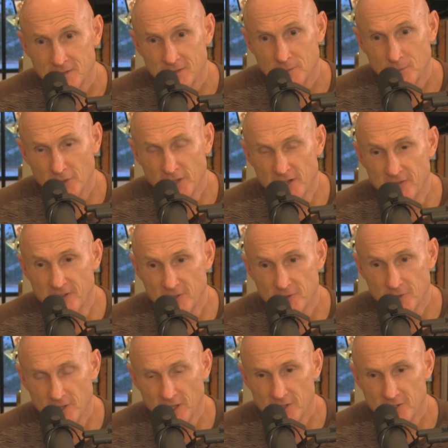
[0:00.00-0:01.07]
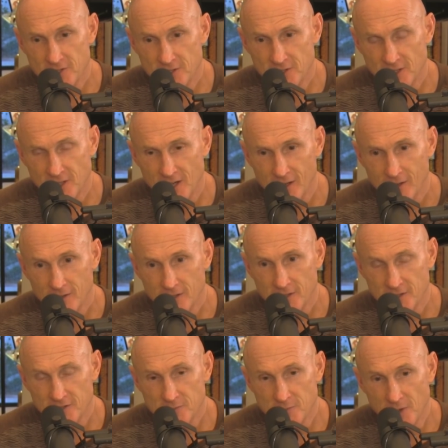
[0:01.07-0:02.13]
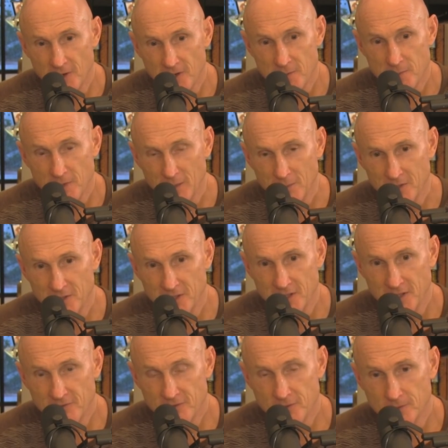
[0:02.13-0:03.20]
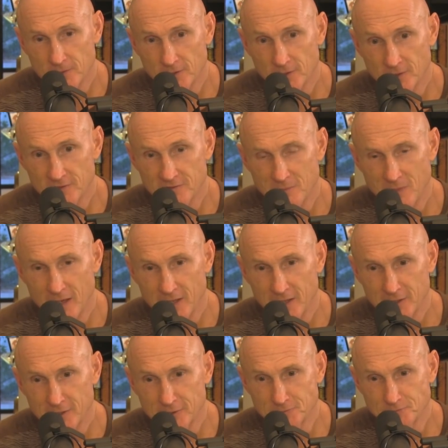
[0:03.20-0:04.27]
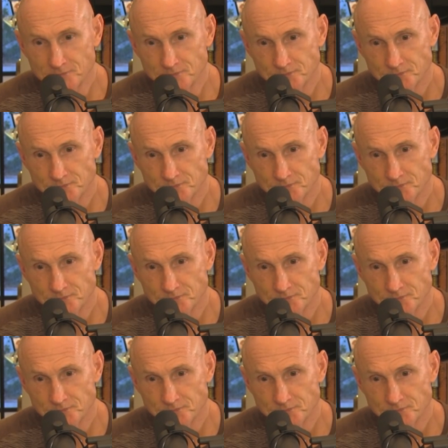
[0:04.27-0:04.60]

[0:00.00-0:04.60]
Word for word: brief introduction to Kyle Kingsbury, but I'm going to give you a little of my own.